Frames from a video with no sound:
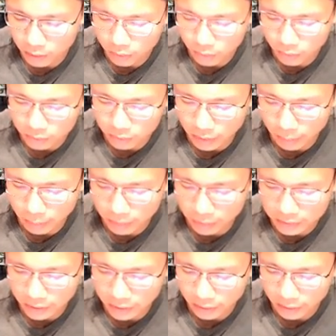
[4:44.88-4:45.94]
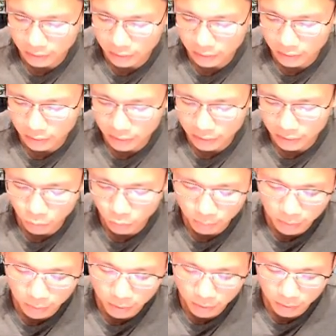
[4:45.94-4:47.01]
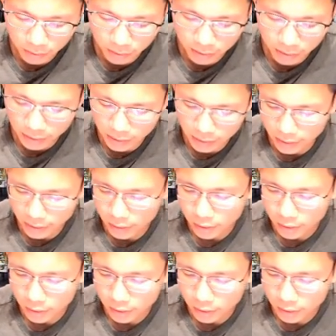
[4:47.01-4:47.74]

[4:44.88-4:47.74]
stack by stack increment here and there,